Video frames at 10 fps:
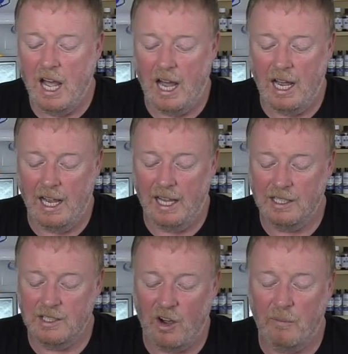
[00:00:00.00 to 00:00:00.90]

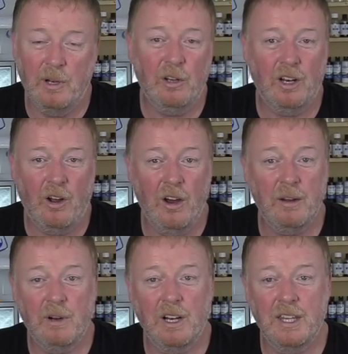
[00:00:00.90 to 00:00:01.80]
And I've been looking at
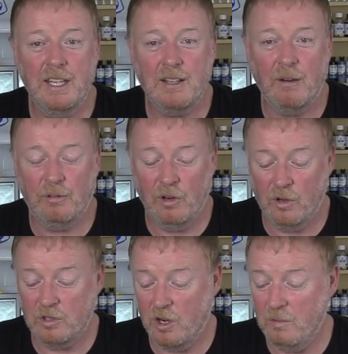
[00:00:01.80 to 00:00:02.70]
eyeing one of these up for a
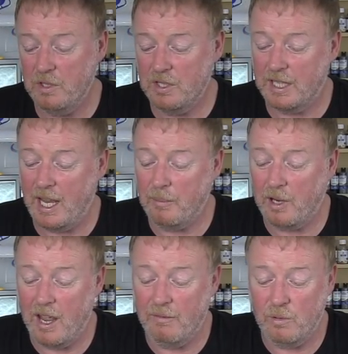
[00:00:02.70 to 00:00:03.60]
long time, which is the
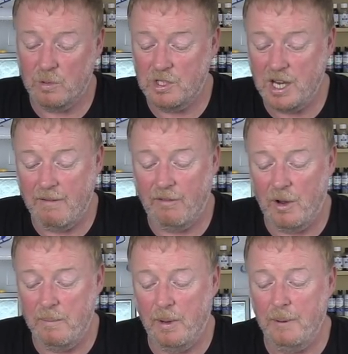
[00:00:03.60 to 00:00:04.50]
Caprica Air Force Jet
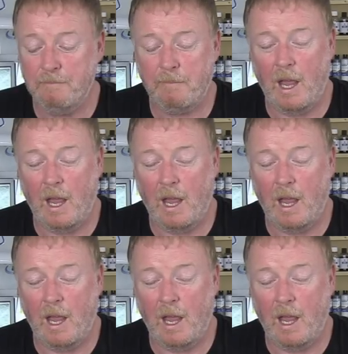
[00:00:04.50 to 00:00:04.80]
Viper.